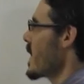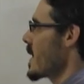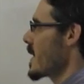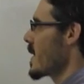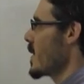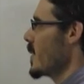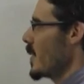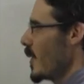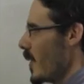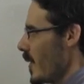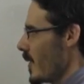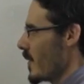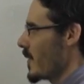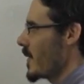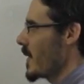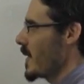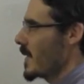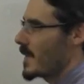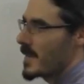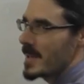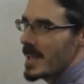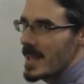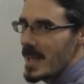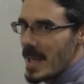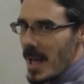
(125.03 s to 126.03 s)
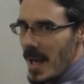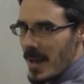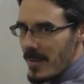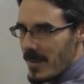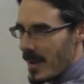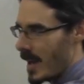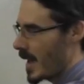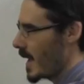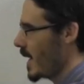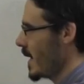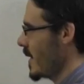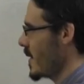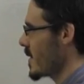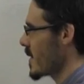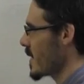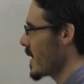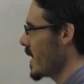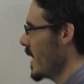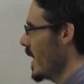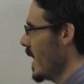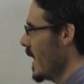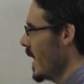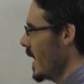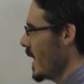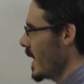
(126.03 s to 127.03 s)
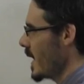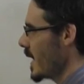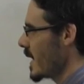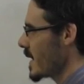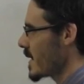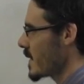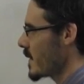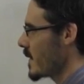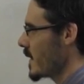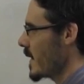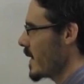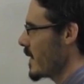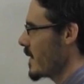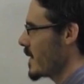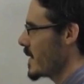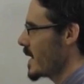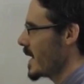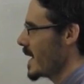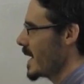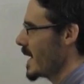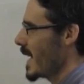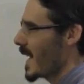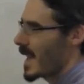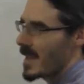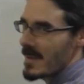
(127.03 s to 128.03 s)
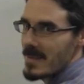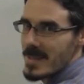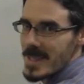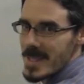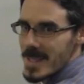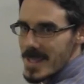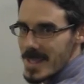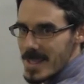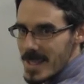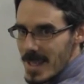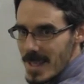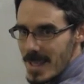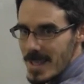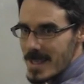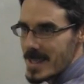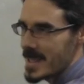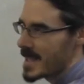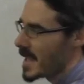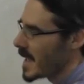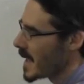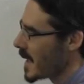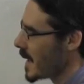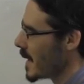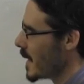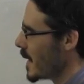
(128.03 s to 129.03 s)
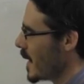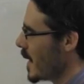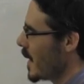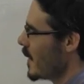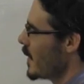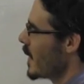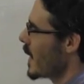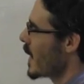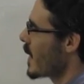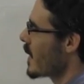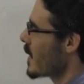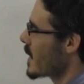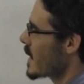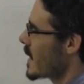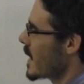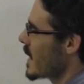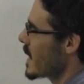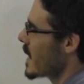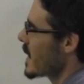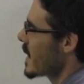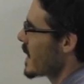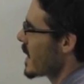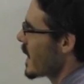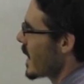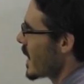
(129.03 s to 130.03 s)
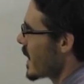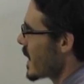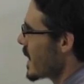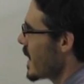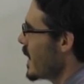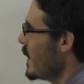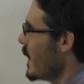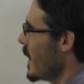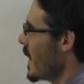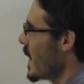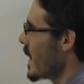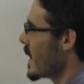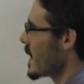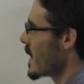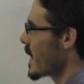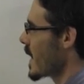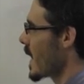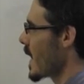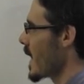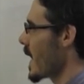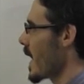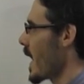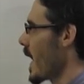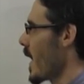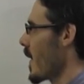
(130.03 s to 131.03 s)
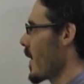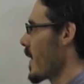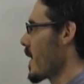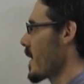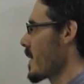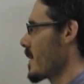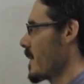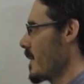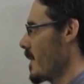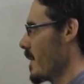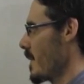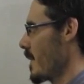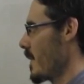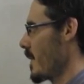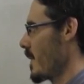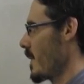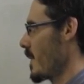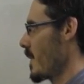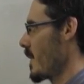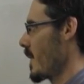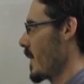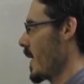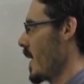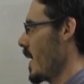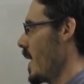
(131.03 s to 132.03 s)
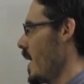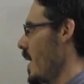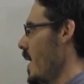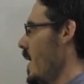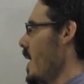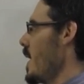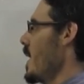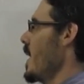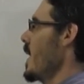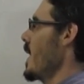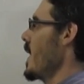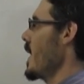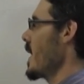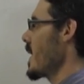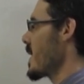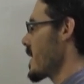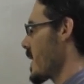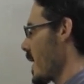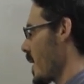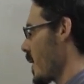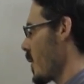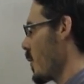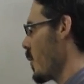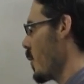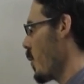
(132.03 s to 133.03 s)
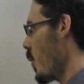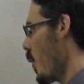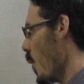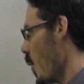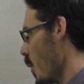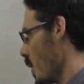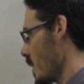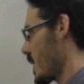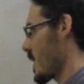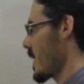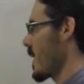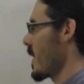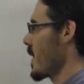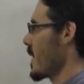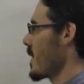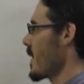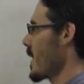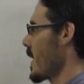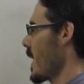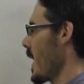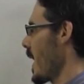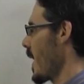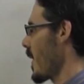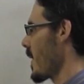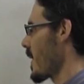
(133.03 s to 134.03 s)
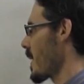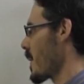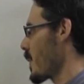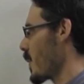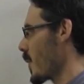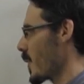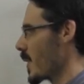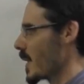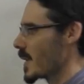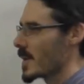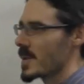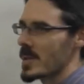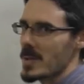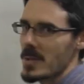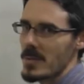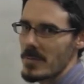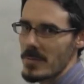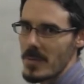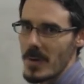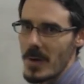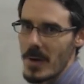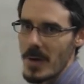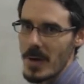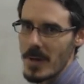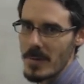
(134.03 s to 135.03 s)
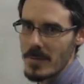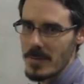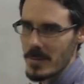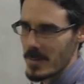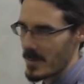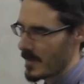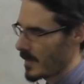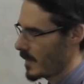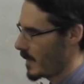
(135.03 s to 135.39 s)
It's not 15 out of 100, it's 15 out of 60 because there's 60 minutes in an hour. It's a quarter of an hour, 0.25.